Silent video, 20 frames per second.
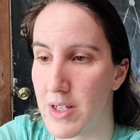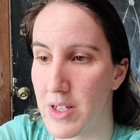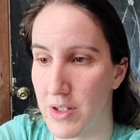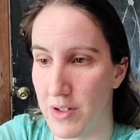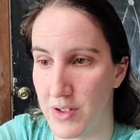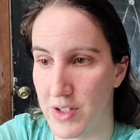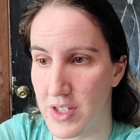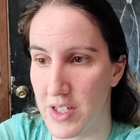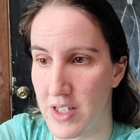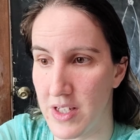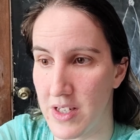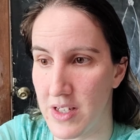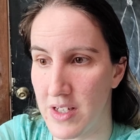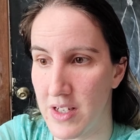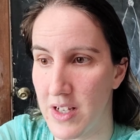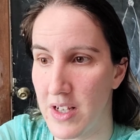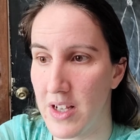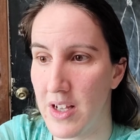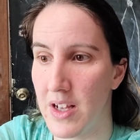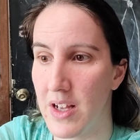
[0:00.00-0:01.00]
Hilton.
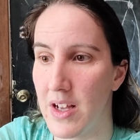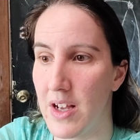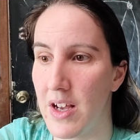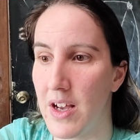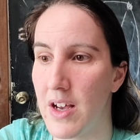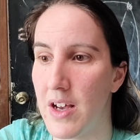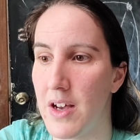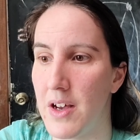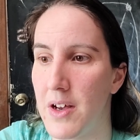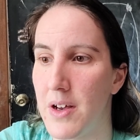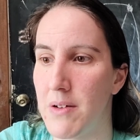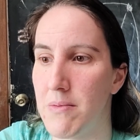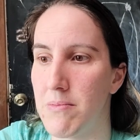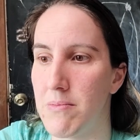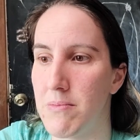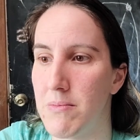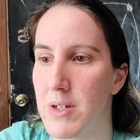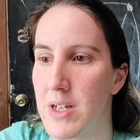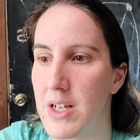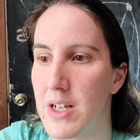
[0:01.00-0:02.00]

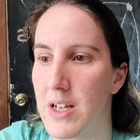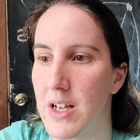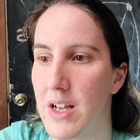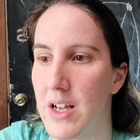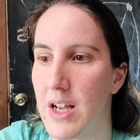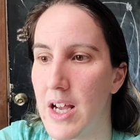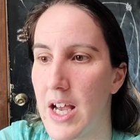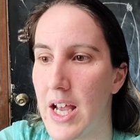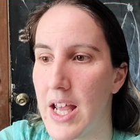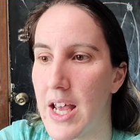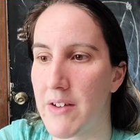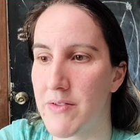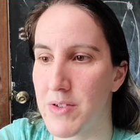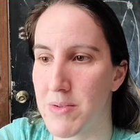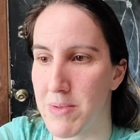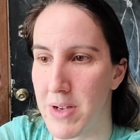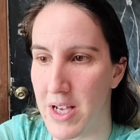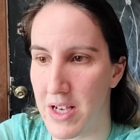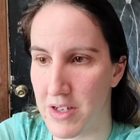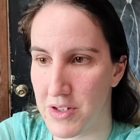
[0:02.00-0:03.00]
I have
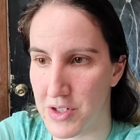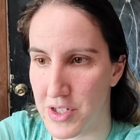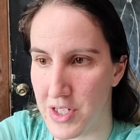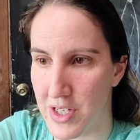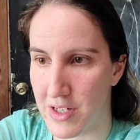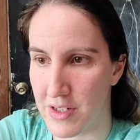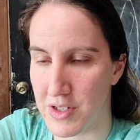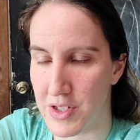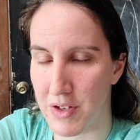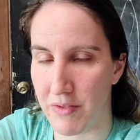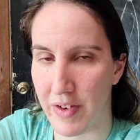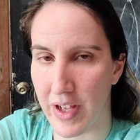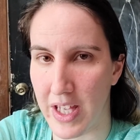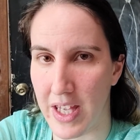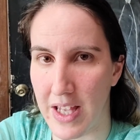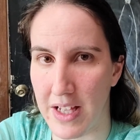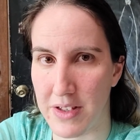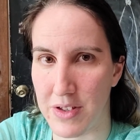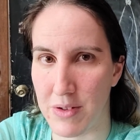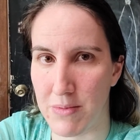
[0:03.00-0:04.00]
to pay $100 if I
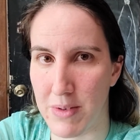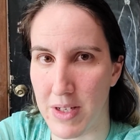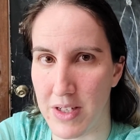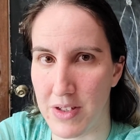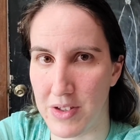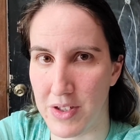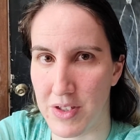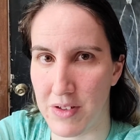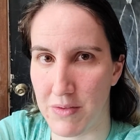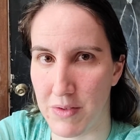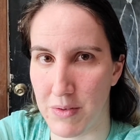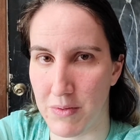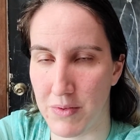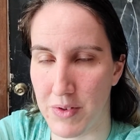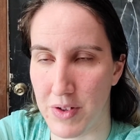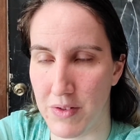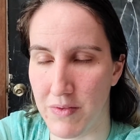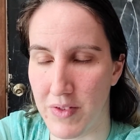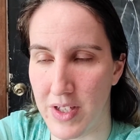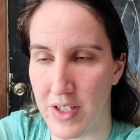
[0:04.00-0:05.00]
cancel my Hilton room
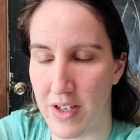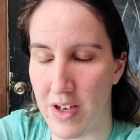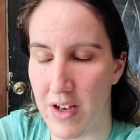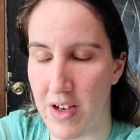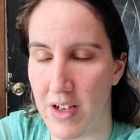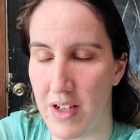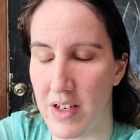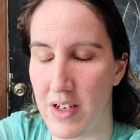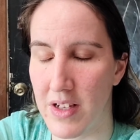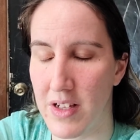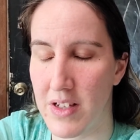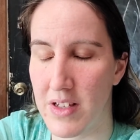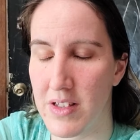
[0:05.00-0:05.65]
for the VidCon